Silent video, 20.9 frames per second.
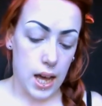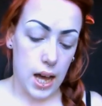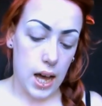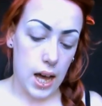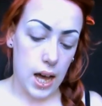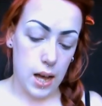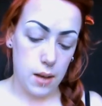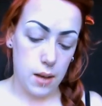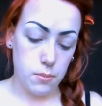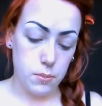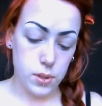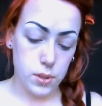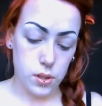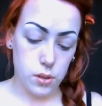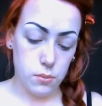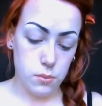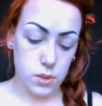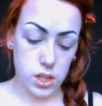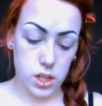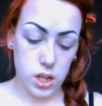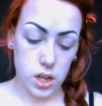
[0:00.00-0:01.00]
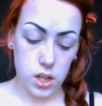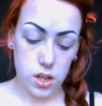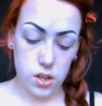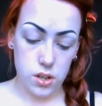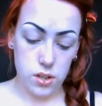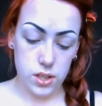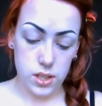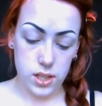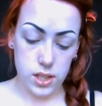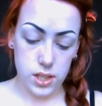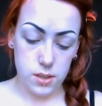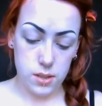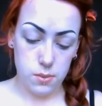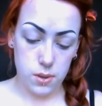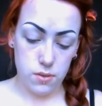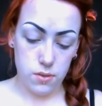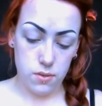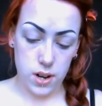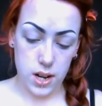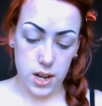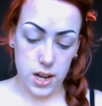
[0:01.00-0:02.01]
So I'm just going to use this
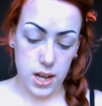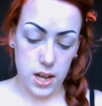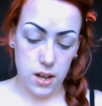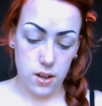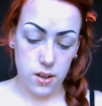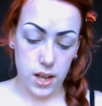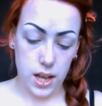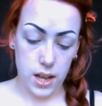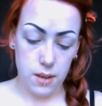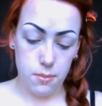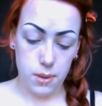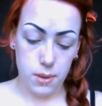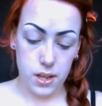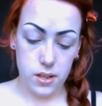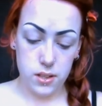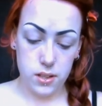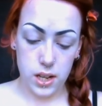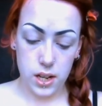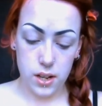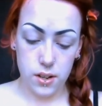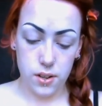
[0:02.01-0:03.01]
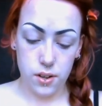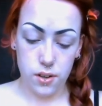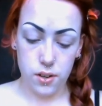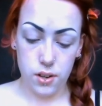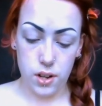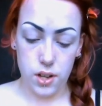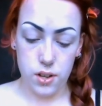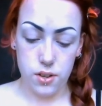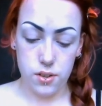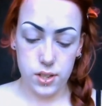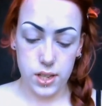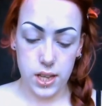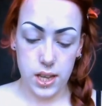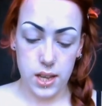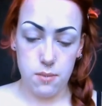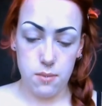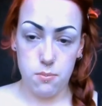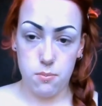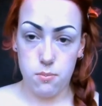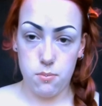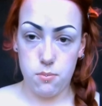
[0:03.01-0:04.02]
one right now, and because I can only use
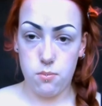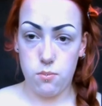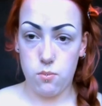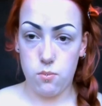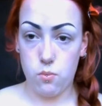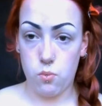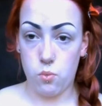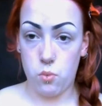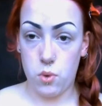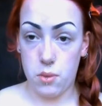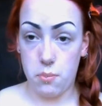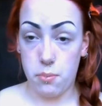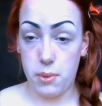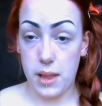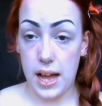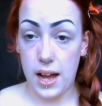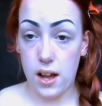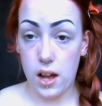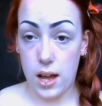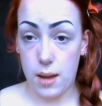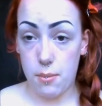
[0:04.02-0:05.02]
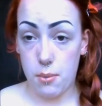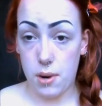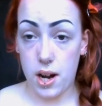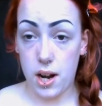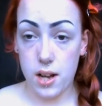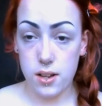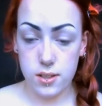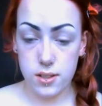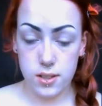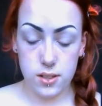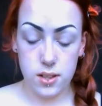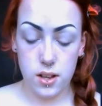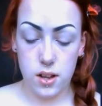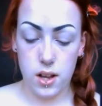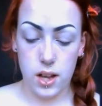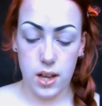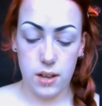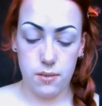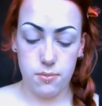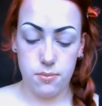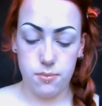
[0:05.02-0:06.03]
him with black eyebrows,
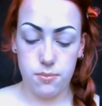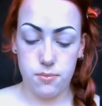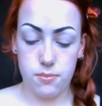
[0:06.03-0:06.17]
I